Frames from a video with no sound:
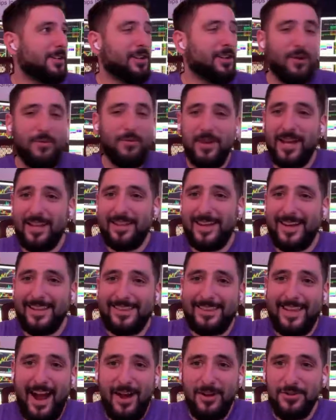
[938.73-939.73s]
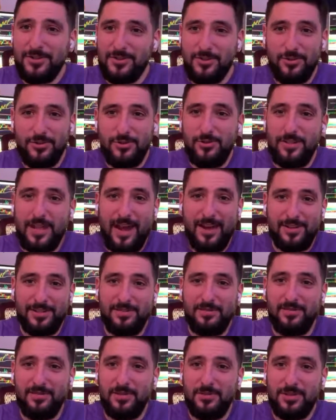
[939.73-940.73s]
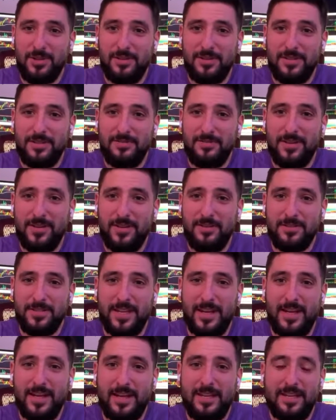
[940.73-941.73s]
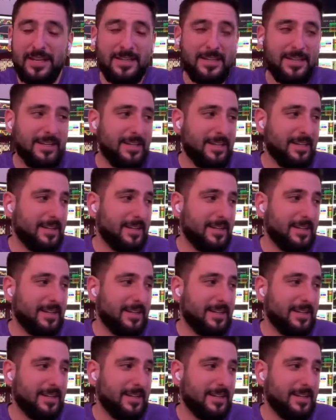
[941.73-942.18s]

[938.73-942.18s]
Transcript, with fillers: You know, we get like a thousand or two thousand views on these videos, and